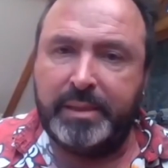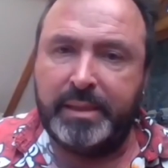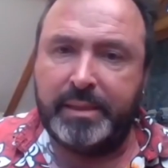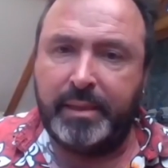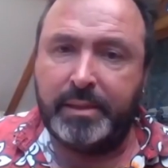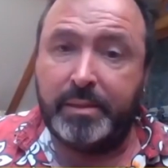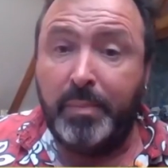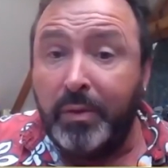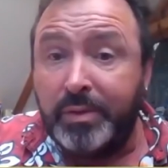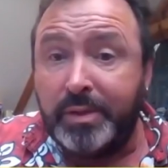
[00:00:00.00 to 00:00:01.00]
discussed
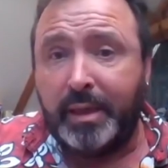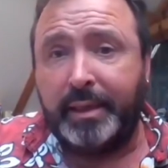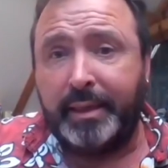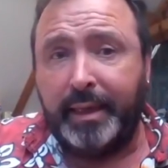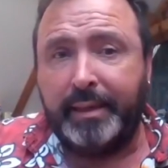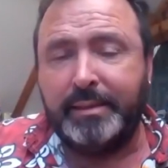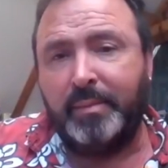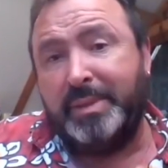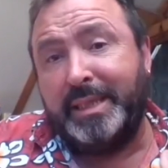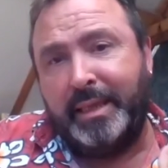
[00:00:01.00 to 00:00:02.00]
most, I guess,
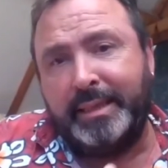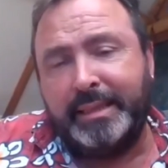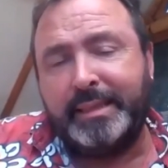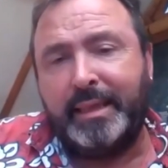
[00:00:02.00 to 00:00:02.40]
or particularly